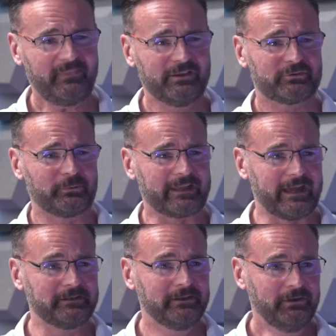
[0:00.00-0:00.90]
So
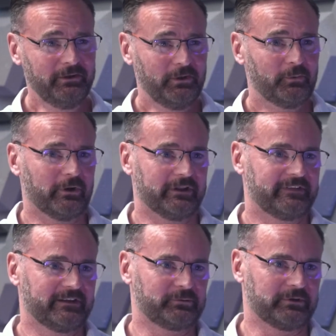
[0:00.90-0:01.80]
again, one of the
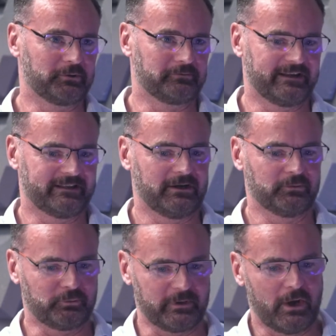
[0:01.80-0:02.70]
things we do at Radar
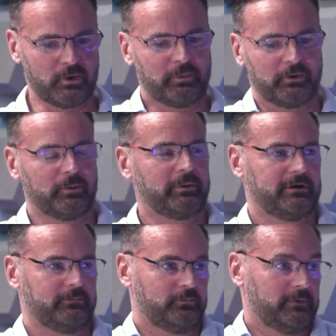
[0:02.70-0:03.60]
is we open up
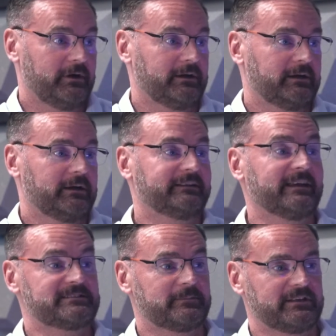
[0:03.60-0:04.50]
a
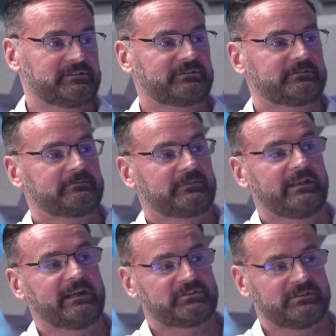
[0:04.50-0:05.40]
database
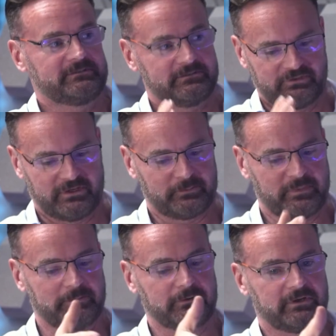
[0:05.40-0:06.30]
connection so
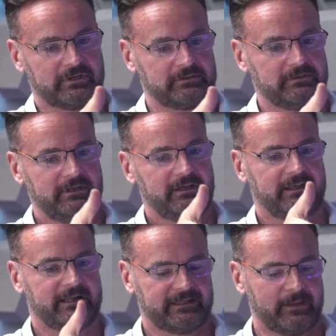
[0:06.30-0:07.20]
people can
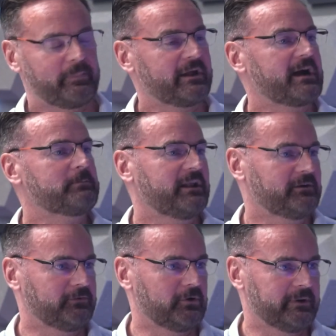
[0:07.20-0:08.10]
connect their BI
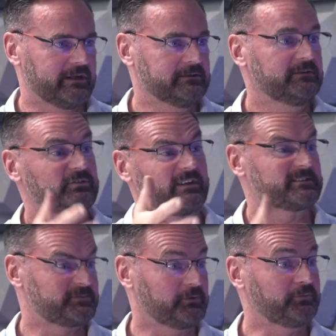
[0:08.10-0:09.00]
platform in. So
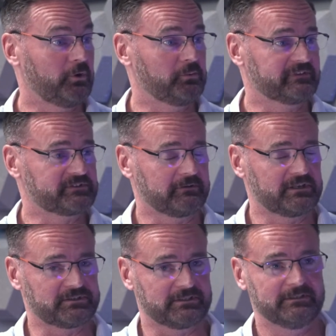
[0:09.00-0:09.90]
that's a form of
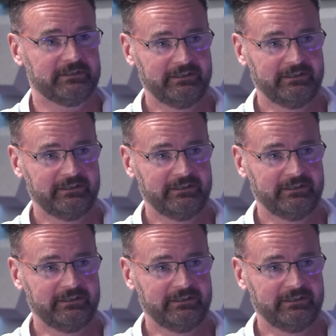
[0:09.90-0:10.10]
integration.